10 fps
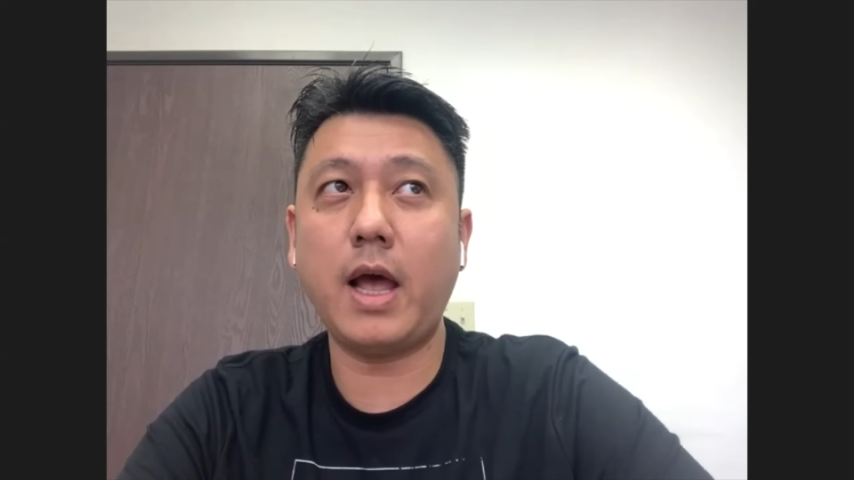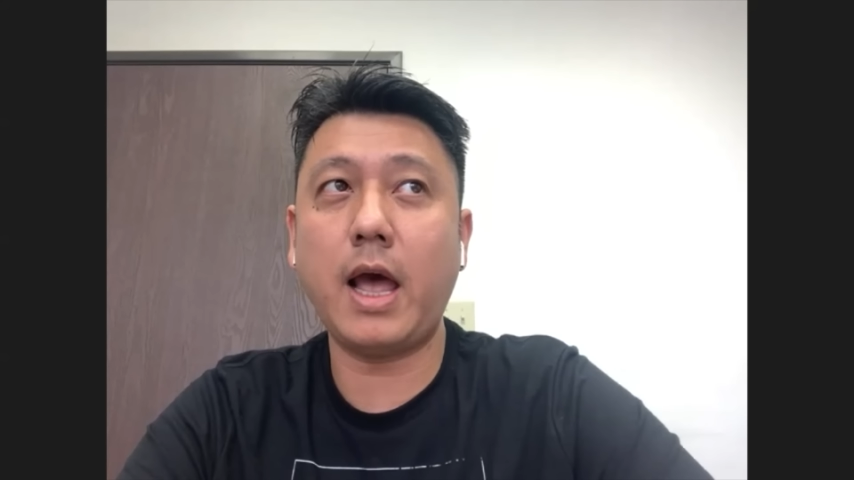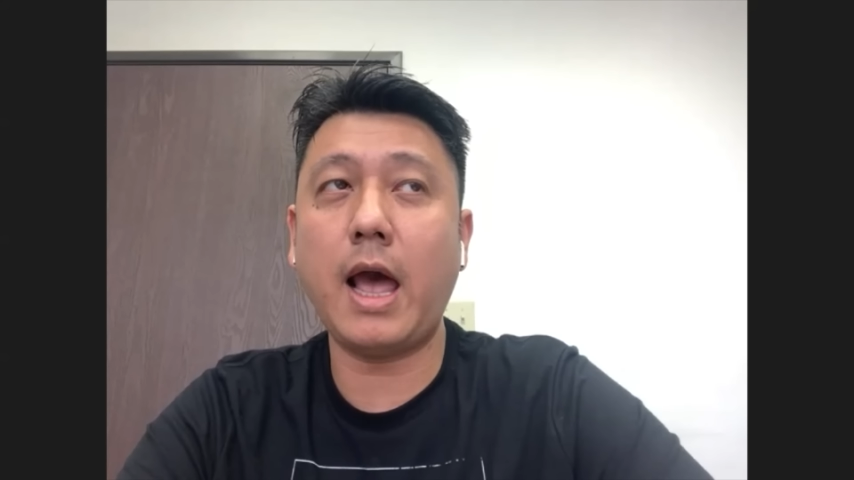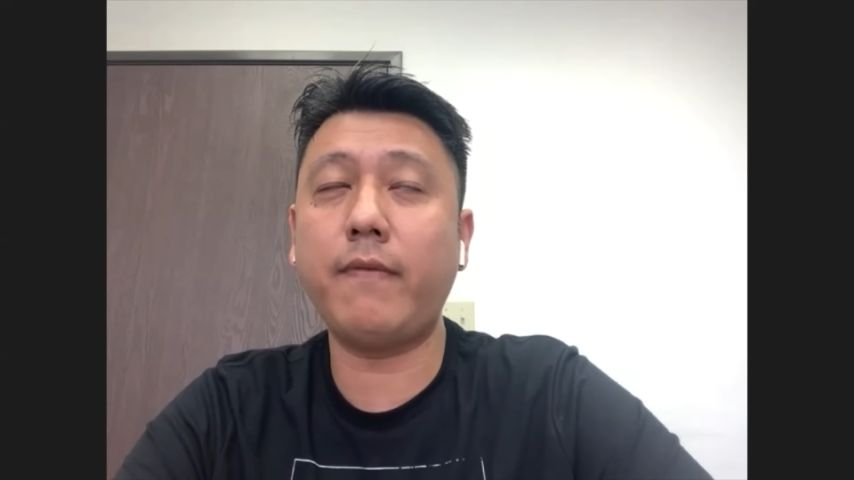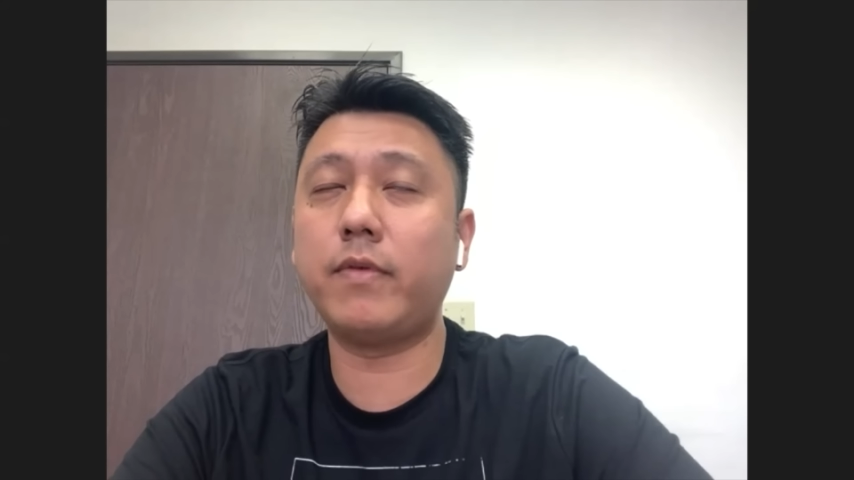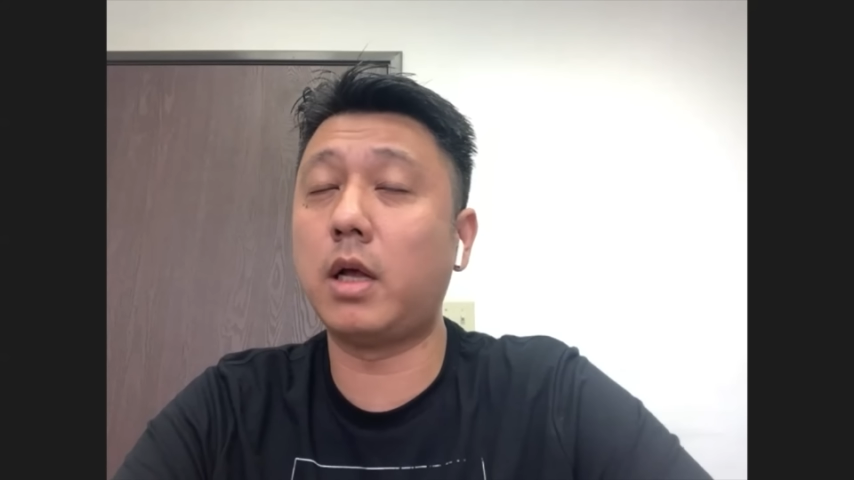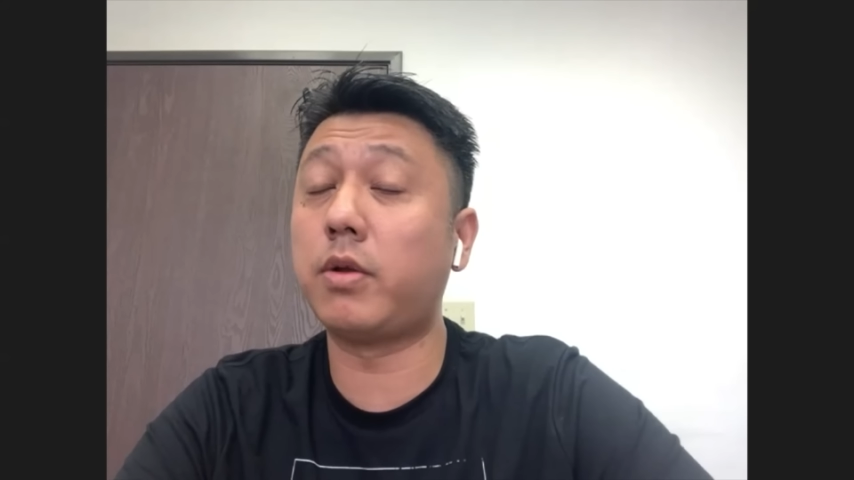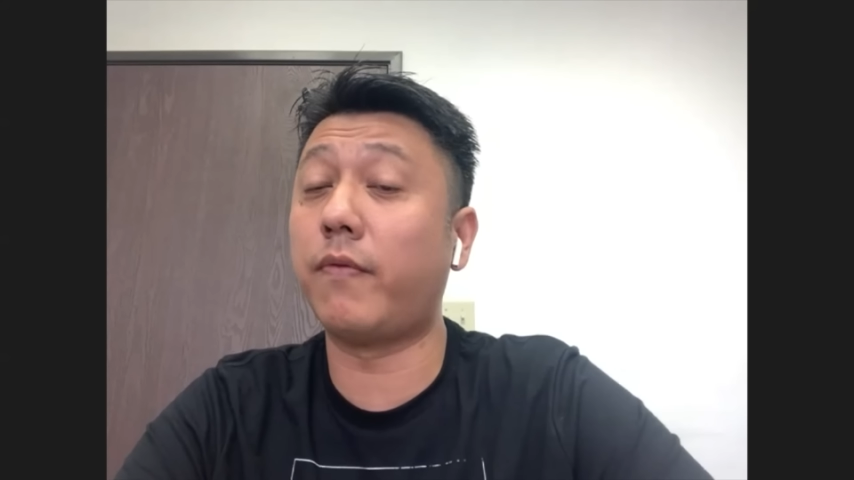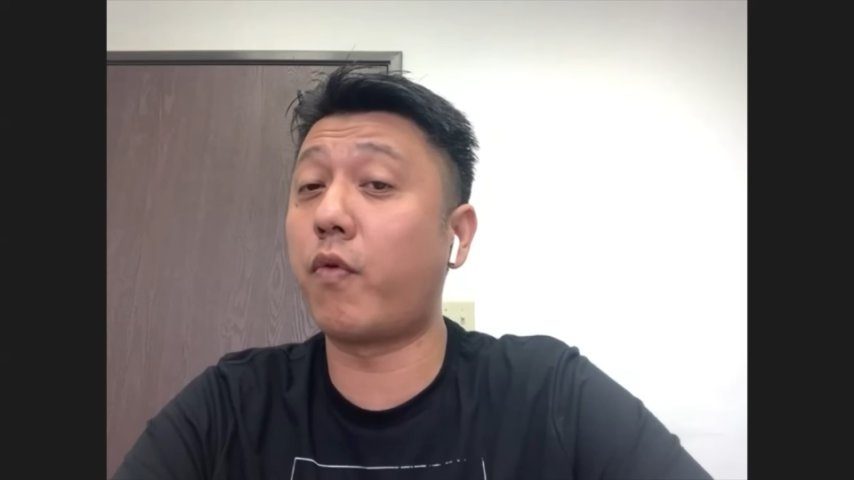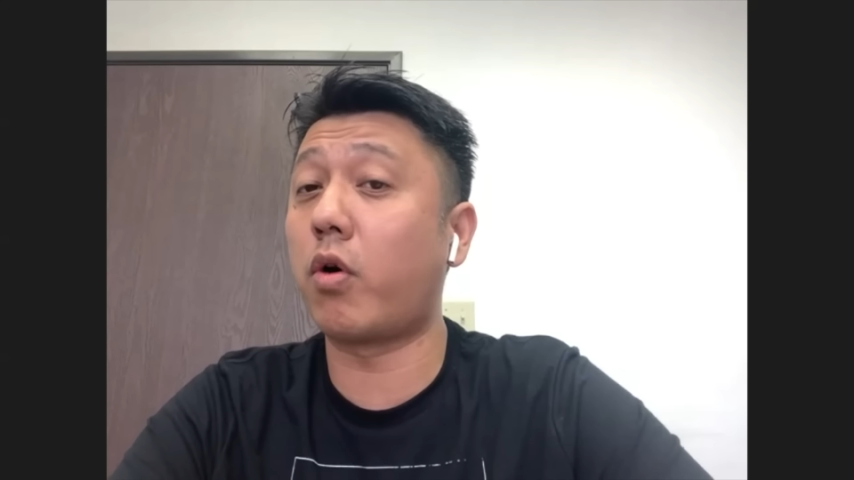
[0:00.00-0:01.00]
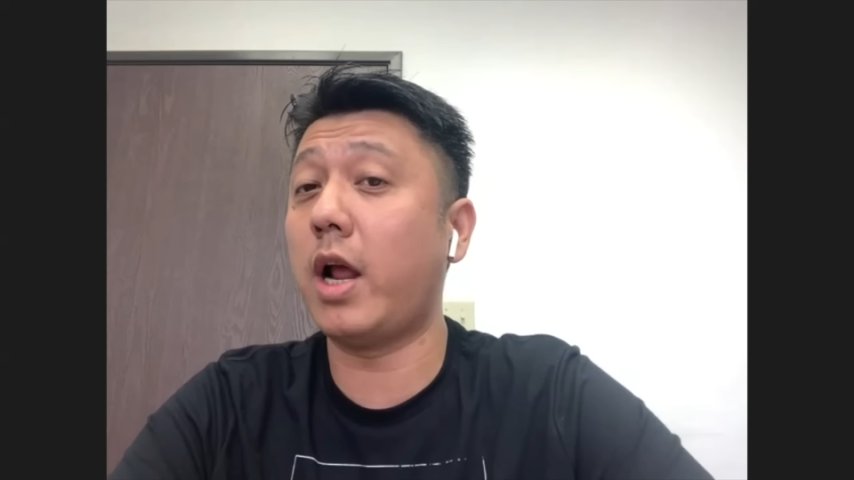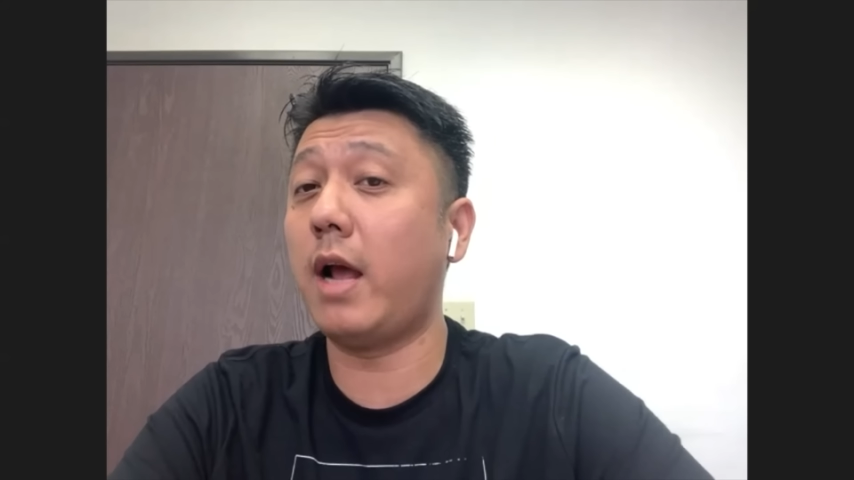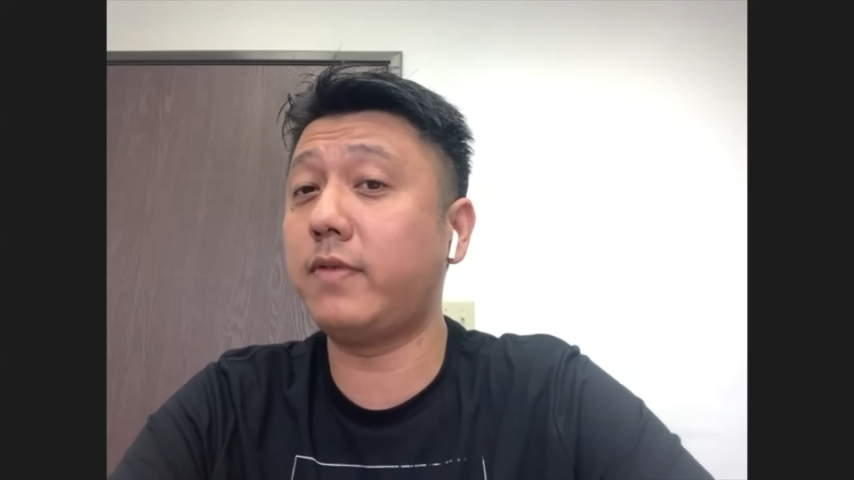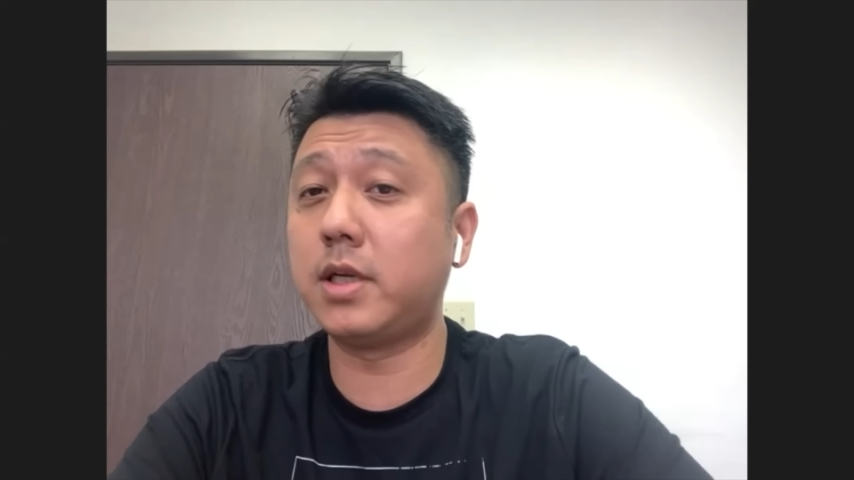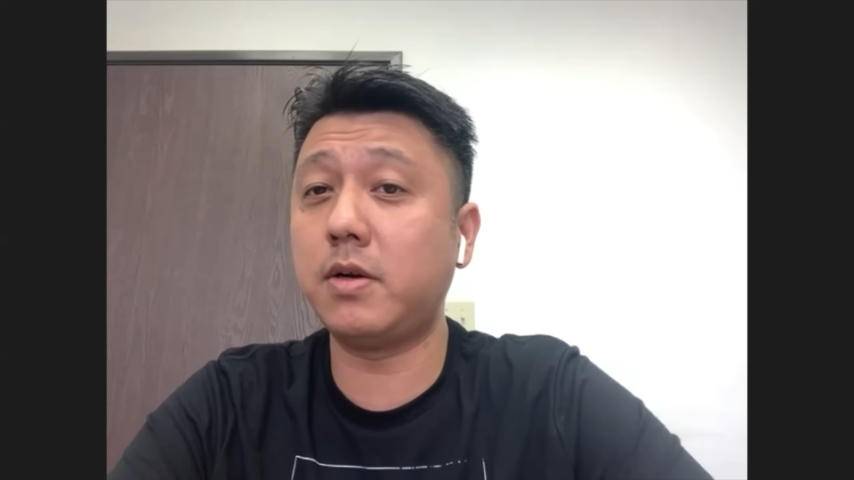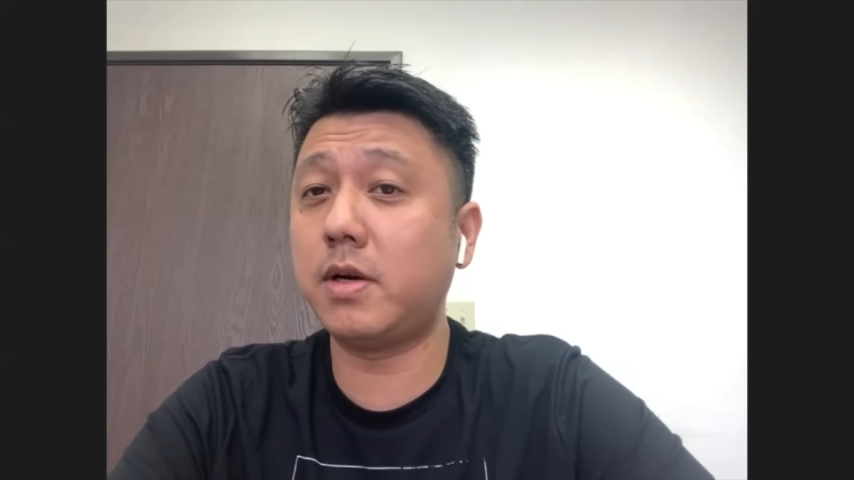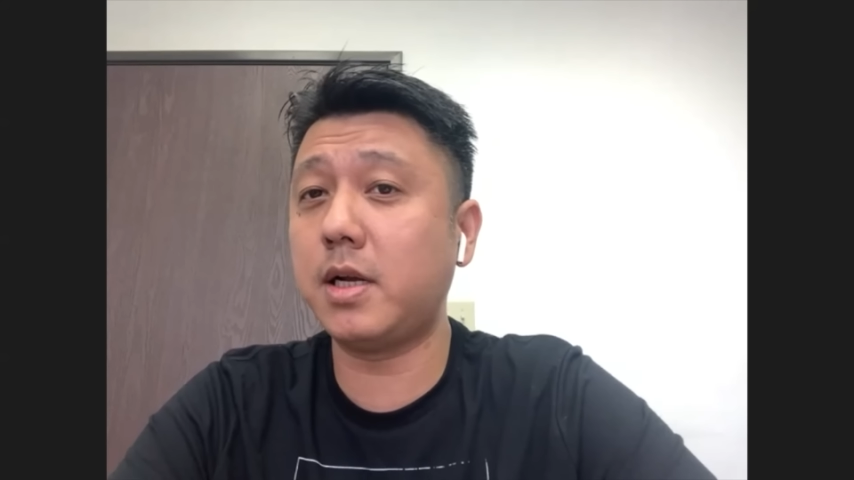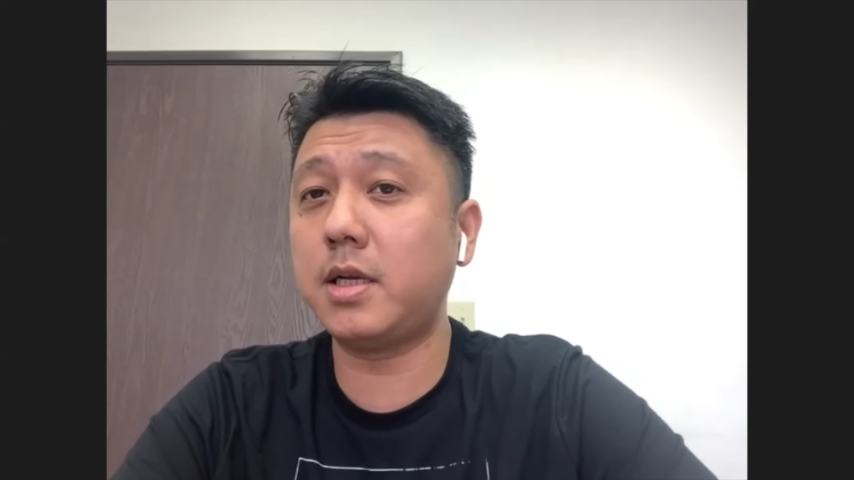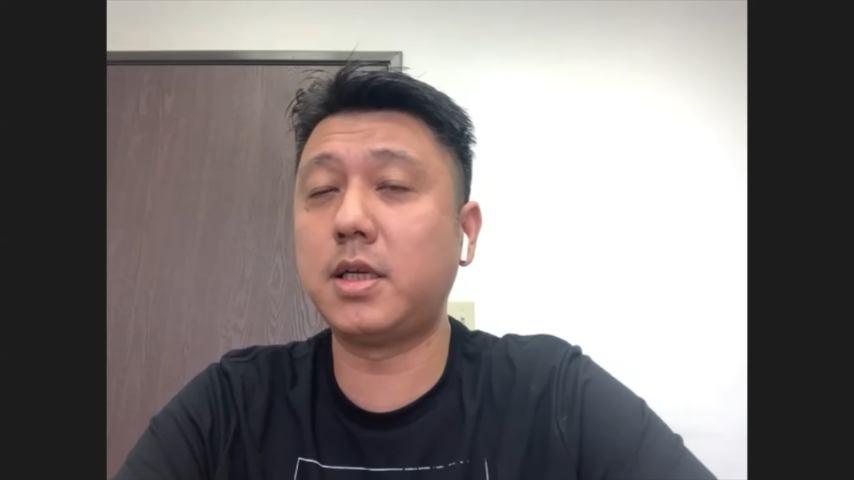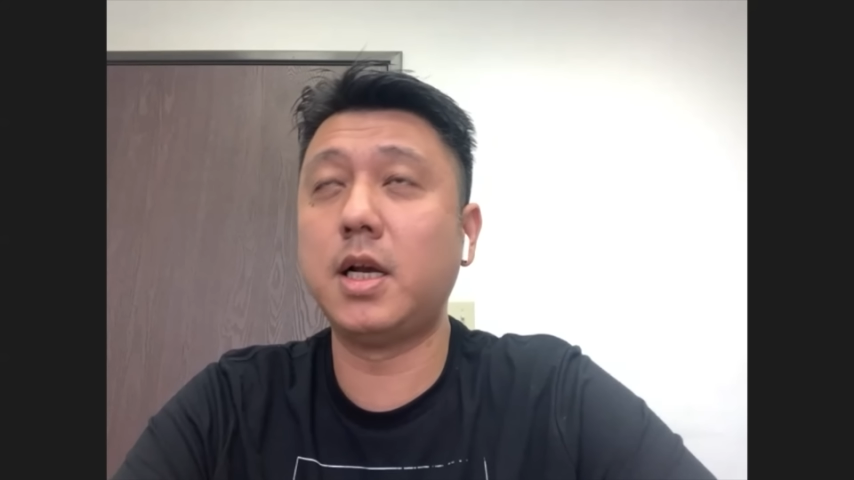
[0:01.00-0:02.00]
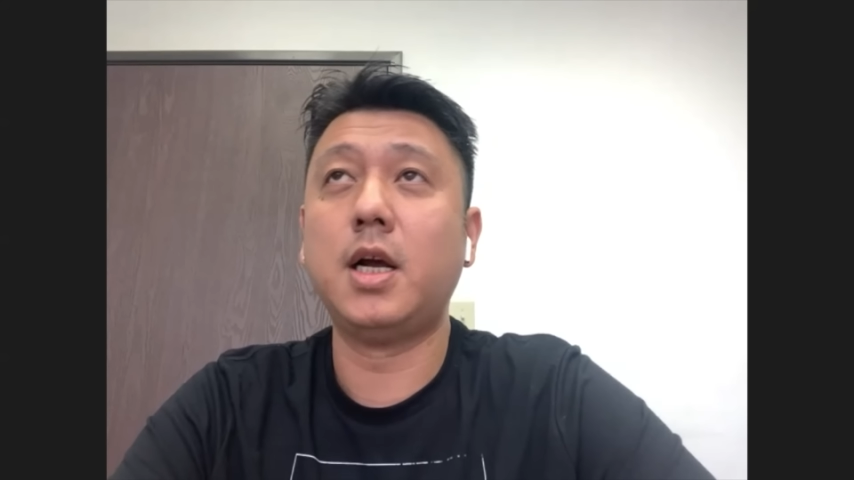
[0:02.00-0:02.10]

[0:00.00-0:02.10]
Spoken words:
the Ford F Series,